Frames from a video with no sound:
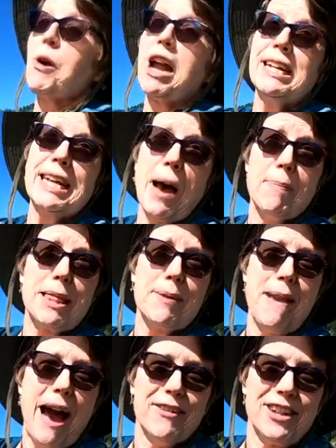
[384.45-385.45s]
we're on top of
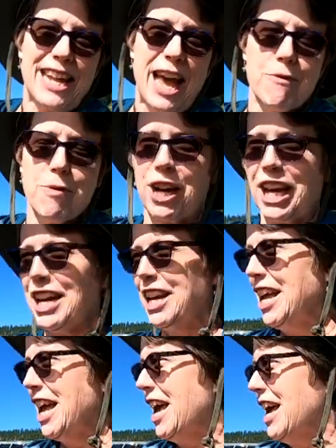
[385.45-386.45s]
the mountain oh, and we're What
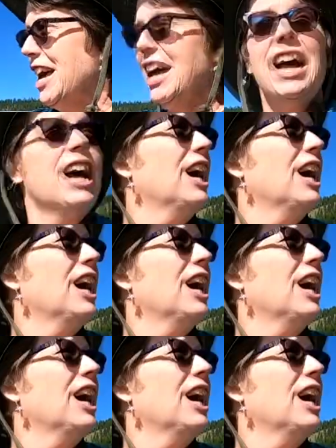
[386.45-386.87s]
mountain? What